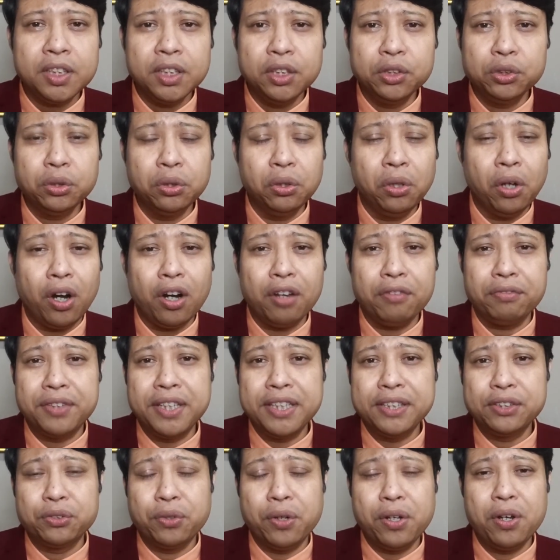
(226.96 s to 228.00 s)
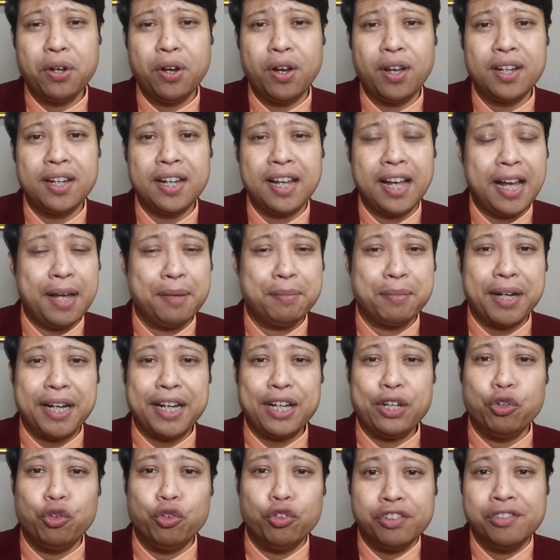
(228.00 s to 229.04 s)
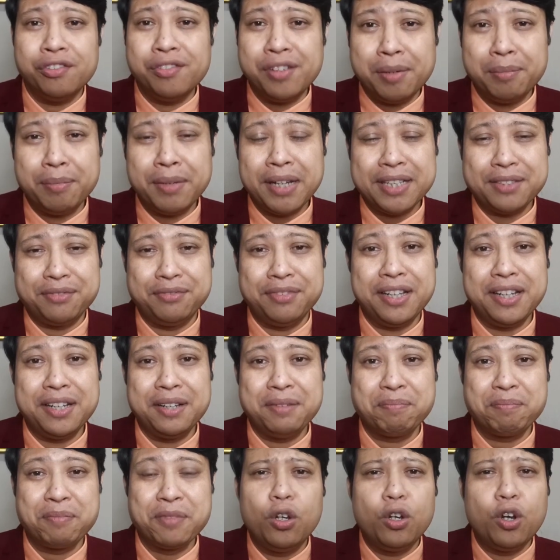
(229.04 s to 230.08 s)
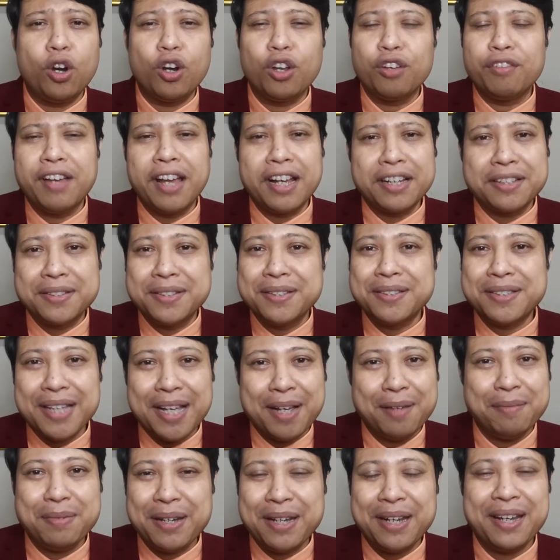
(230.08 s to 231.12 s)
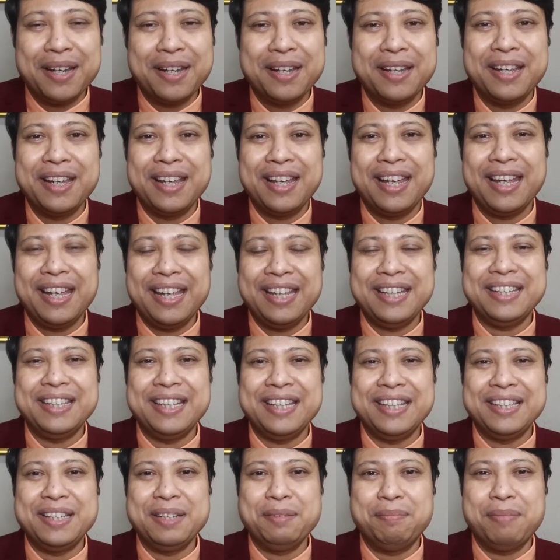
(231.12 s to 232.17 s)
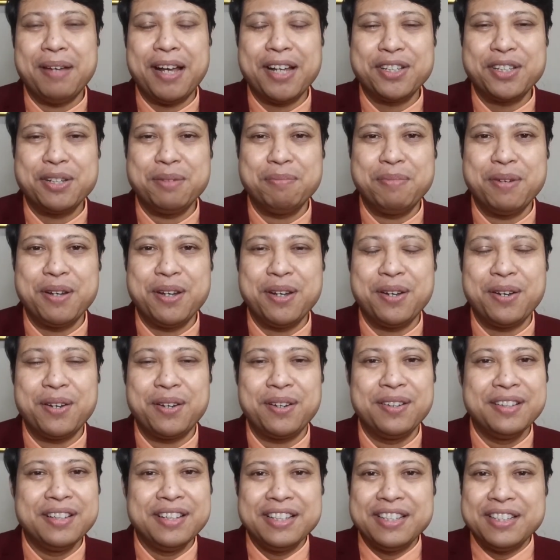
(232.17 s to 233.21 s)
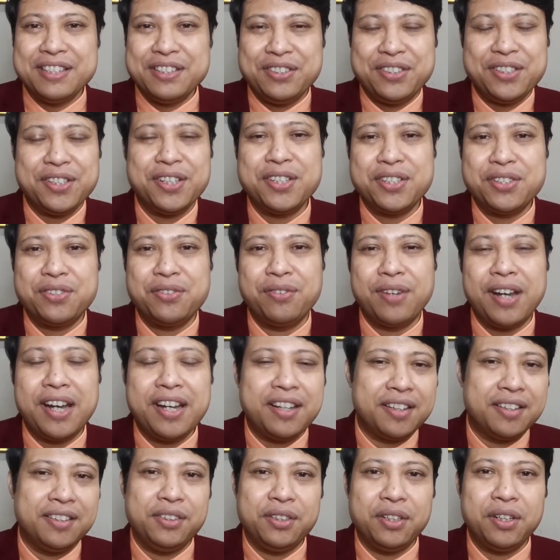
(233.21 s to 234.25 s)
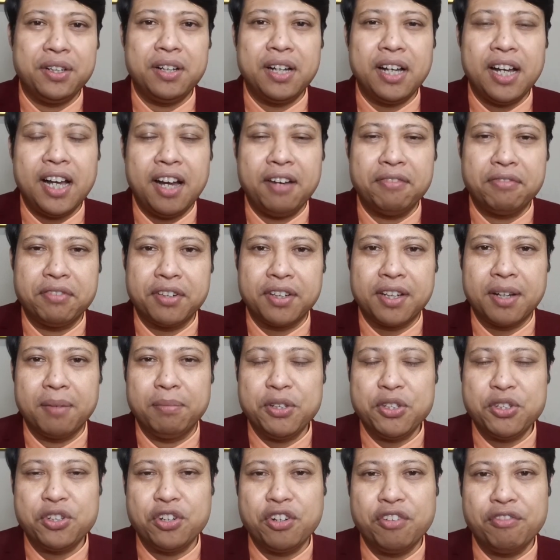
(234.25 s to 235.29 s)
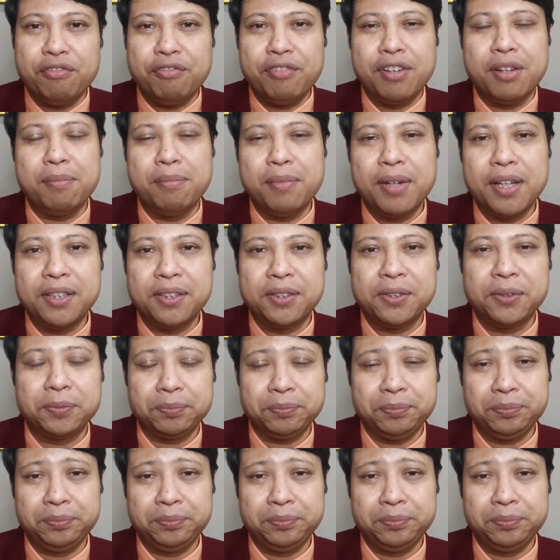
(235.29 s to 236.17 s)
so a lot of things going on. I'm getting overwhelmed as well. A lot of actions happening in the Passionpreneur just right, after completion of 1 month.